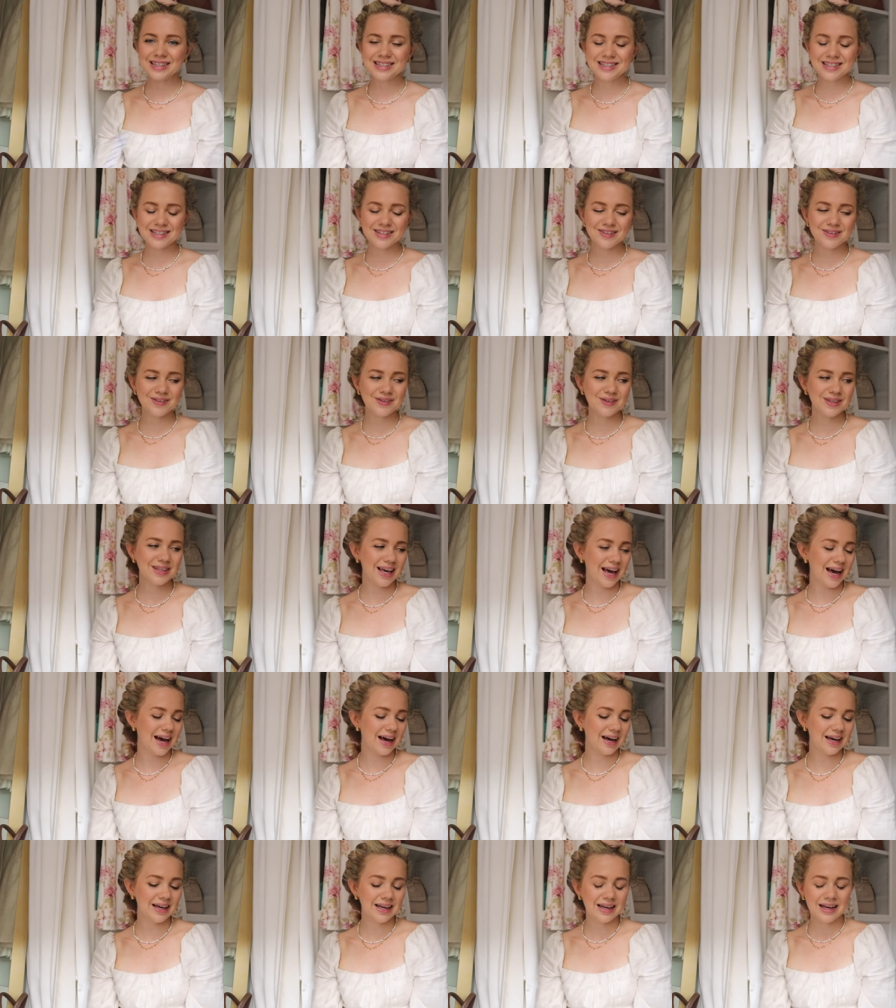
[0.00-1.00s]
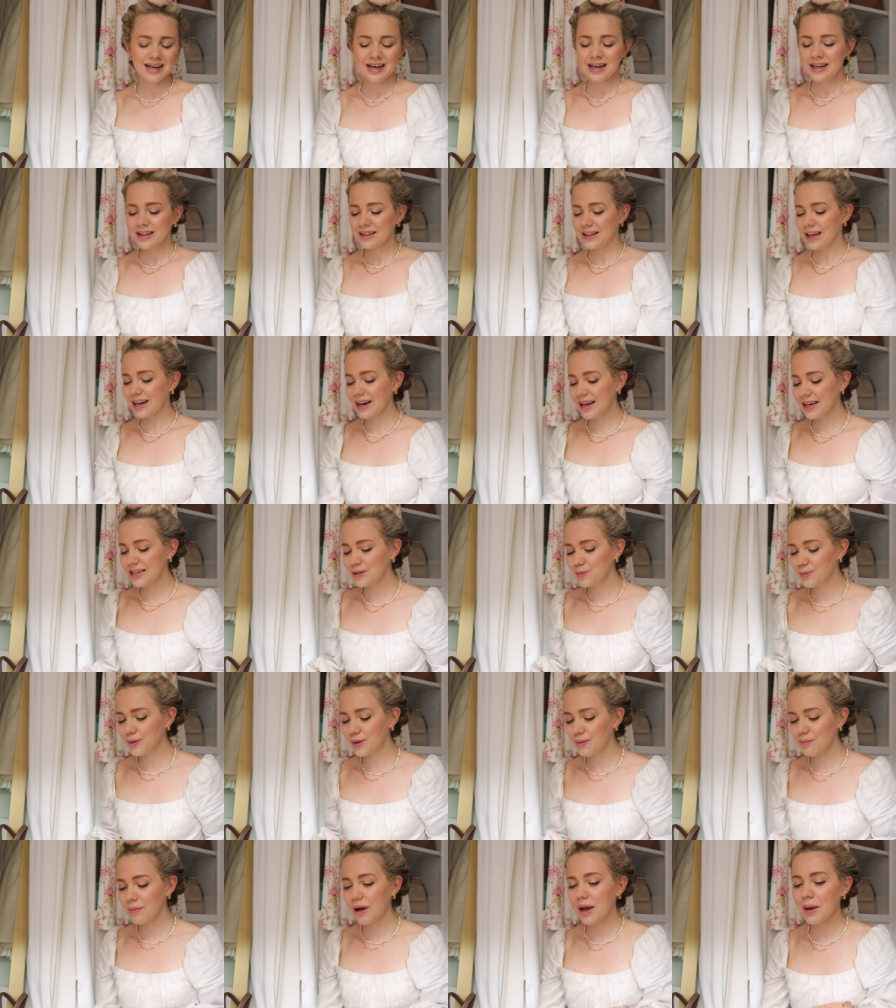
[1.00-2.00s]
So yeah, that has
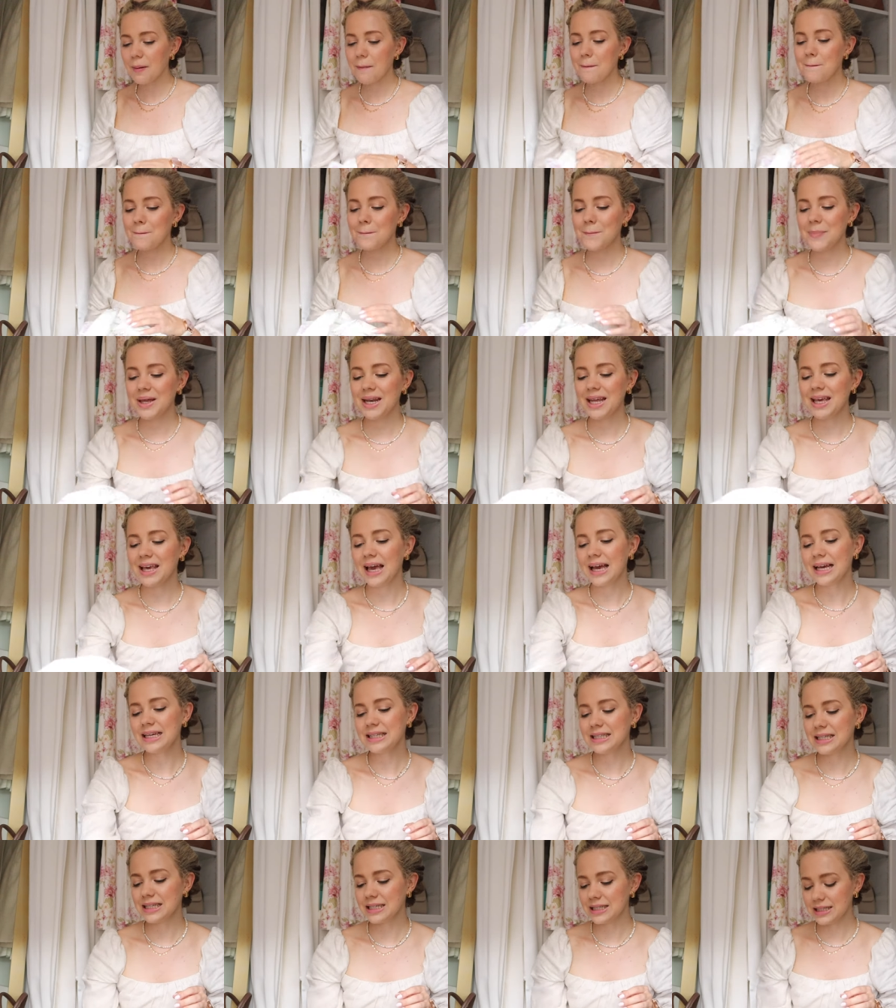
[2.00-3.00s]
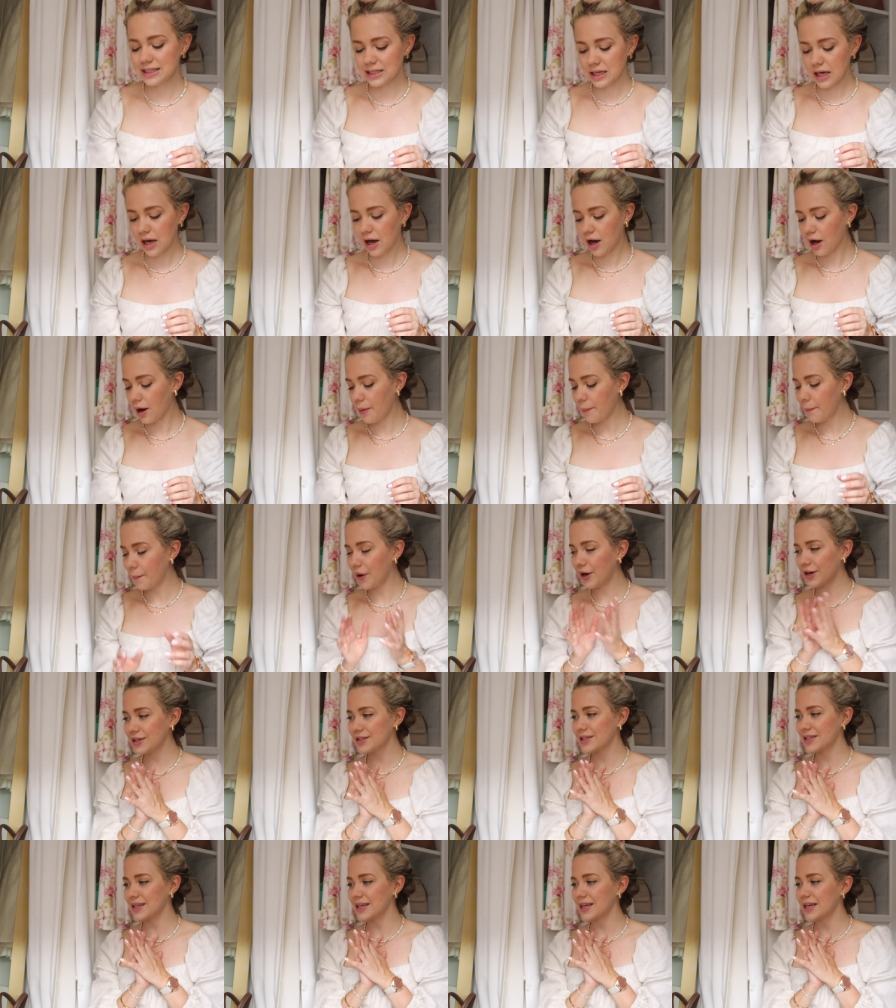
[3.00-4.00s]
been my mini ASOS
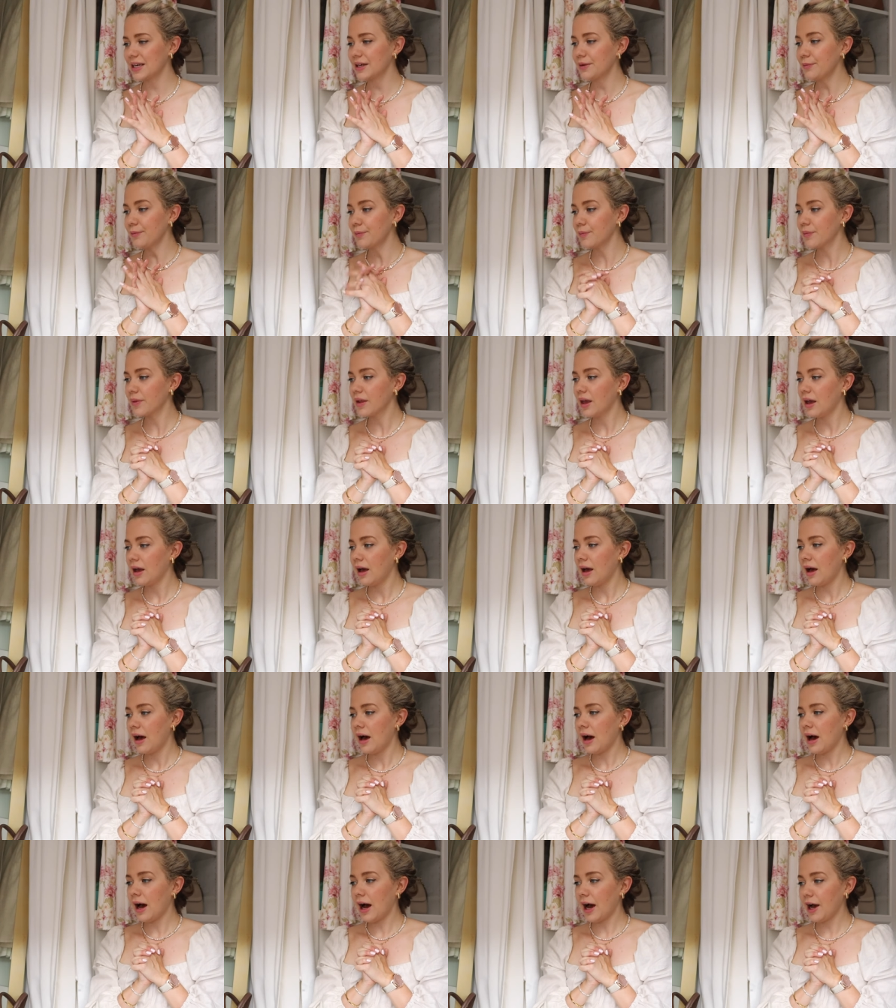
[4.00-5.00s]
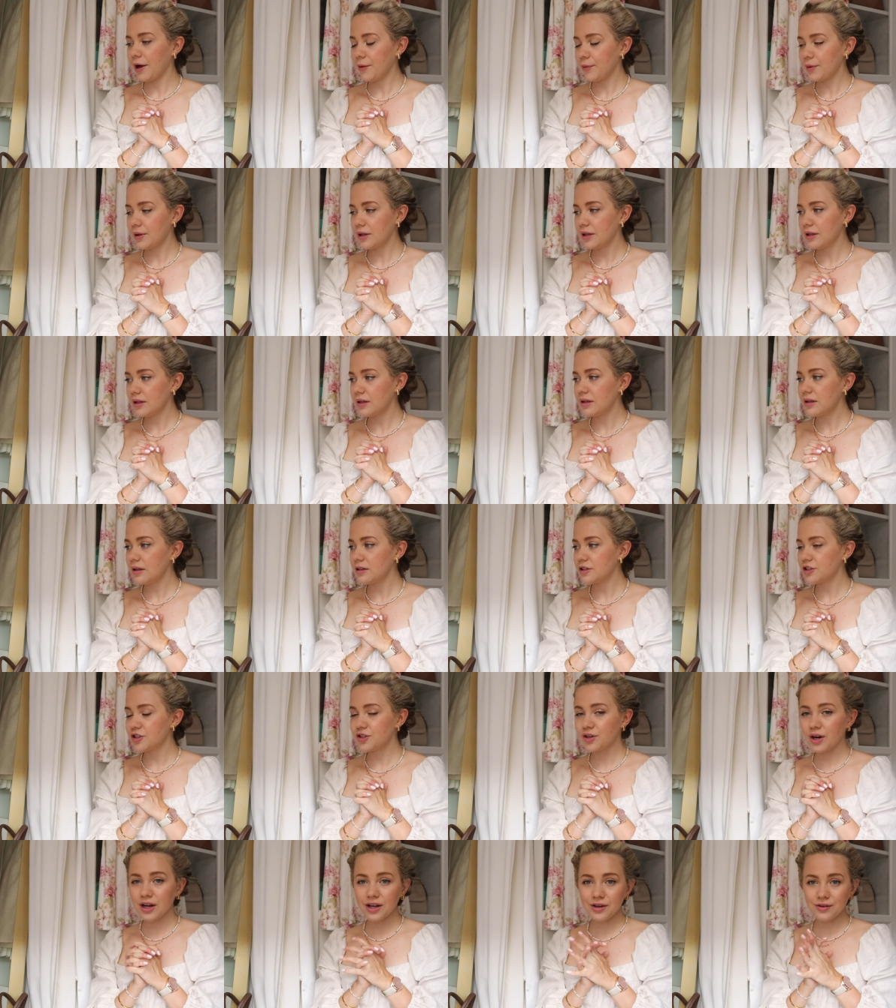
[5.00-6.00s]
unboxing. I will
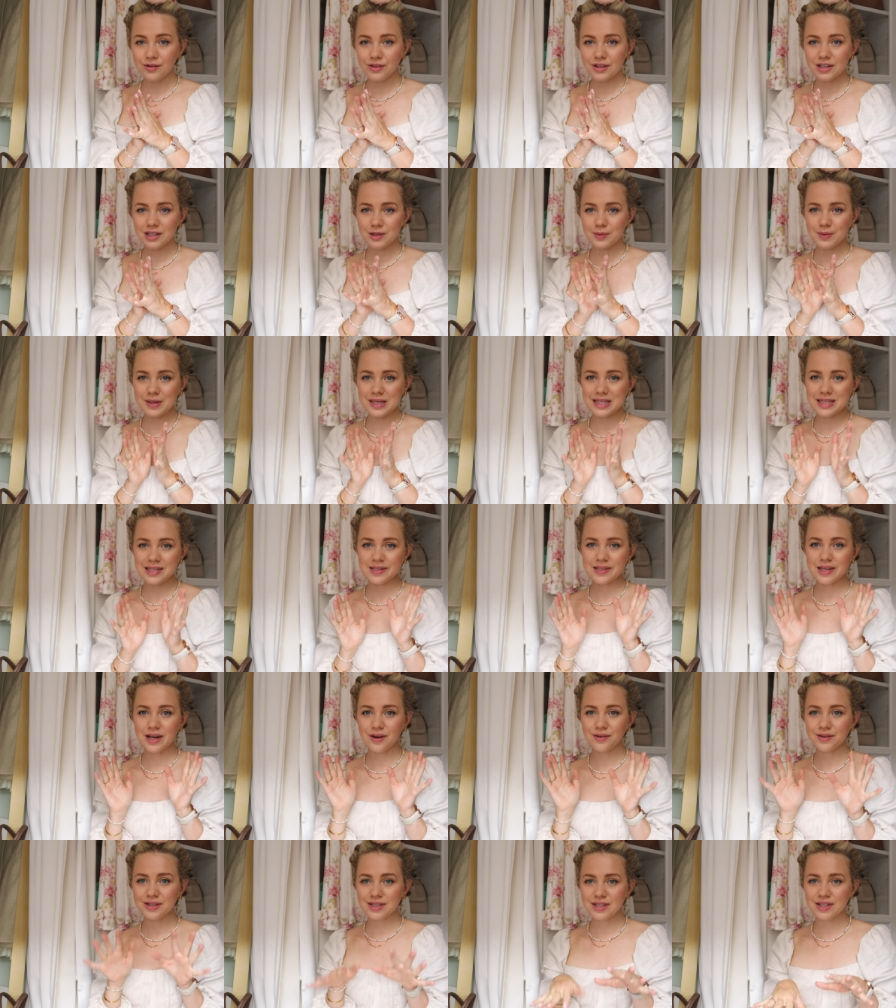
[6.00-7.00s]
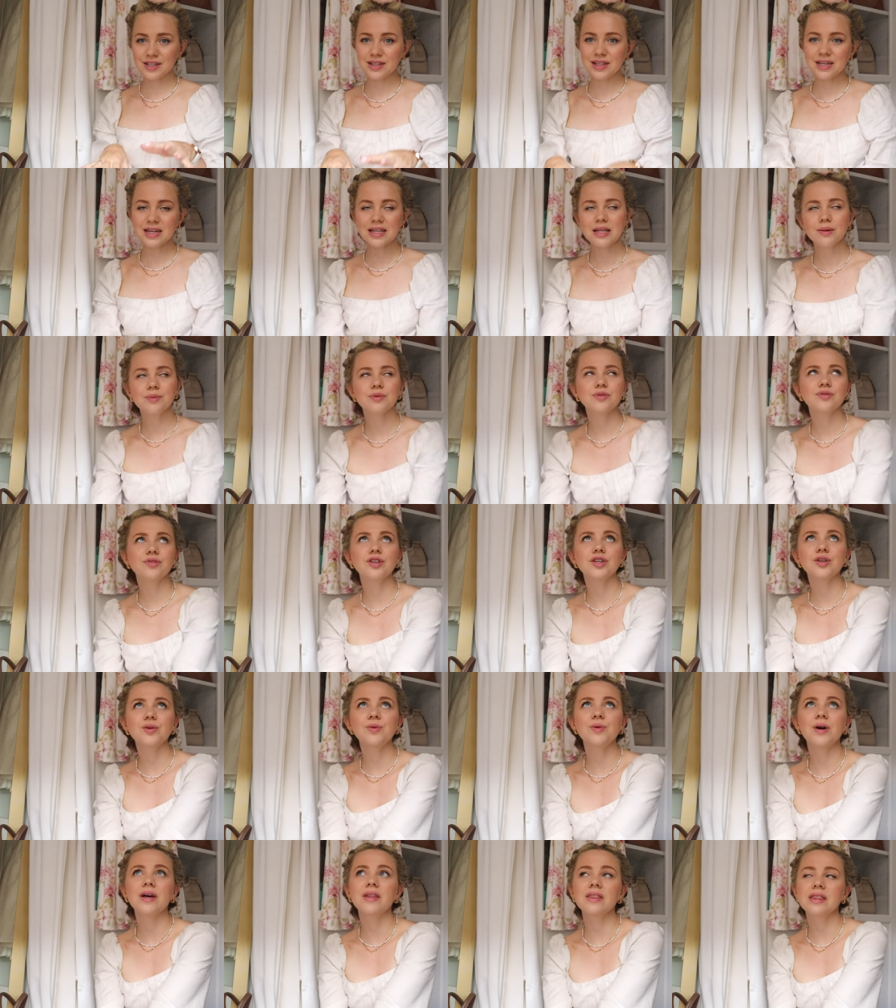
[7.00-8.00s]
try on these pieces now and set the clips for
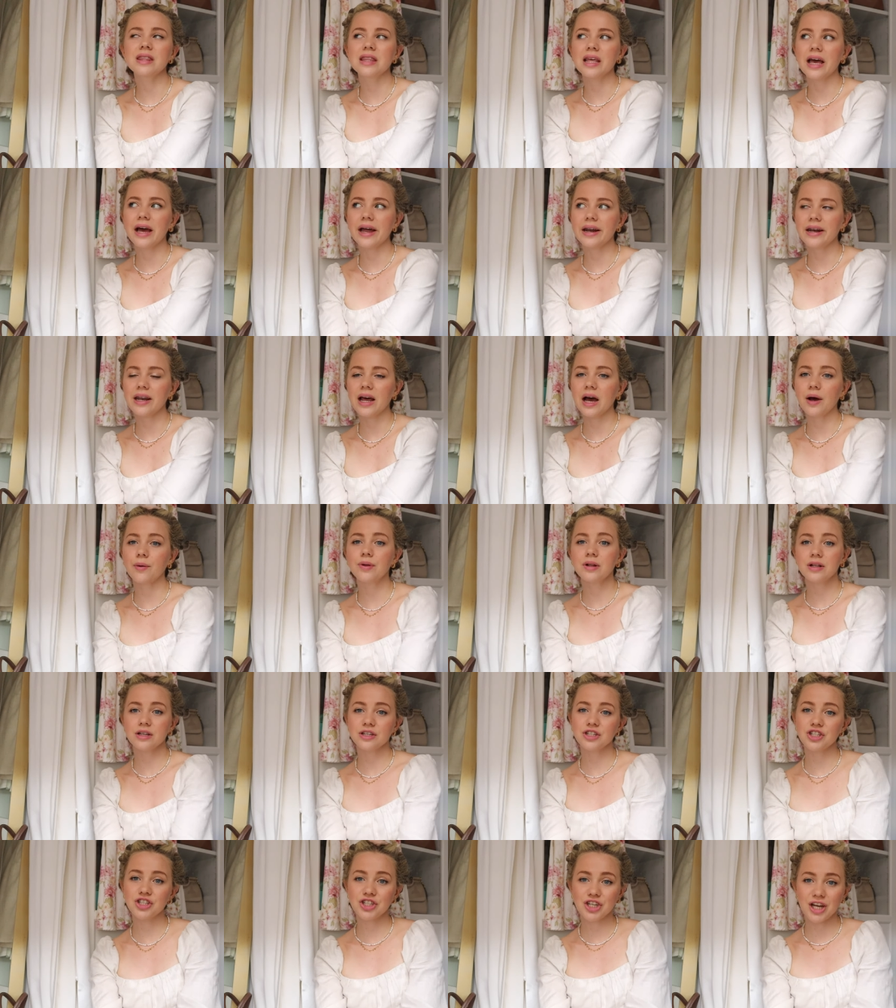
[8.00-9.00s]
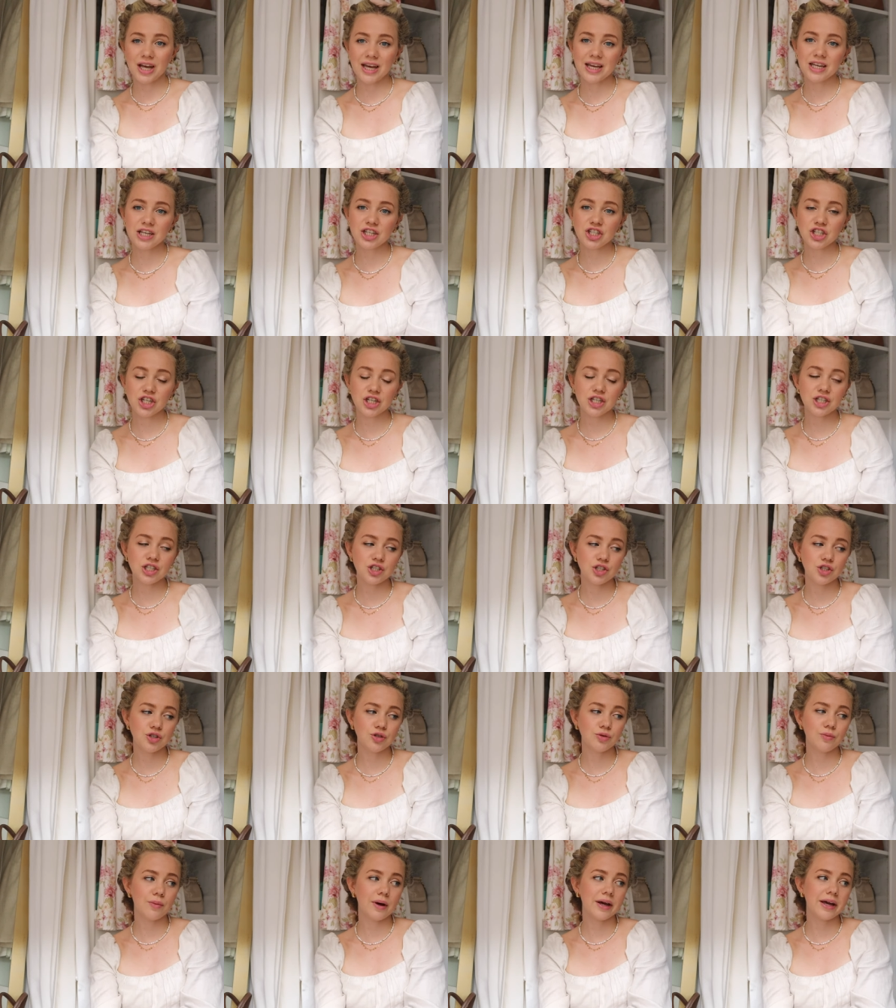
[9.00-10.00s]
you, and then I will change
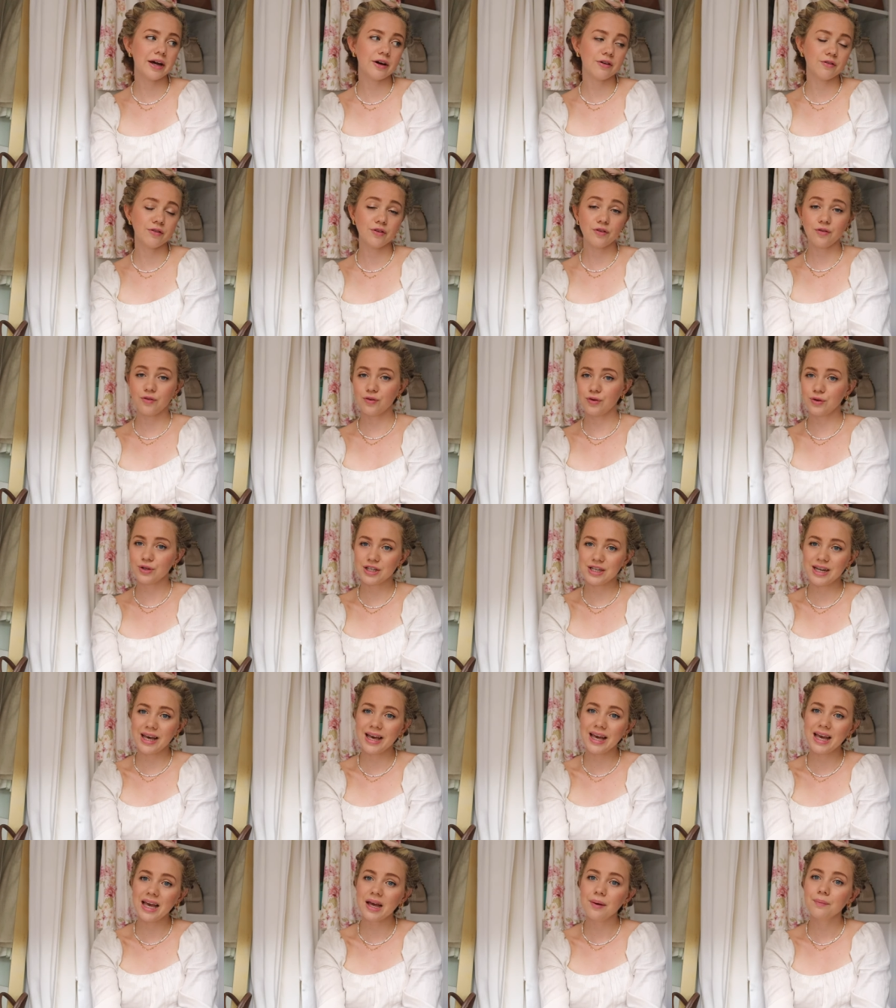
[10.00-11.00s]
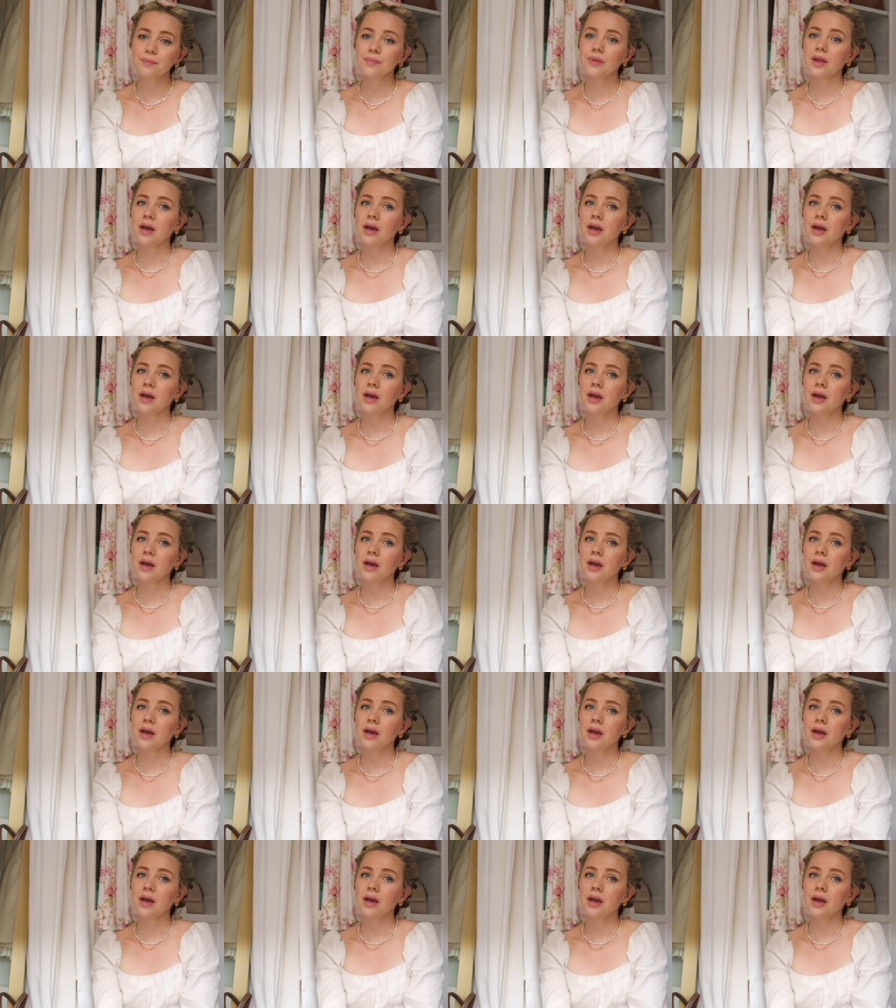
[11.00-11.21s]
into my outfit for today.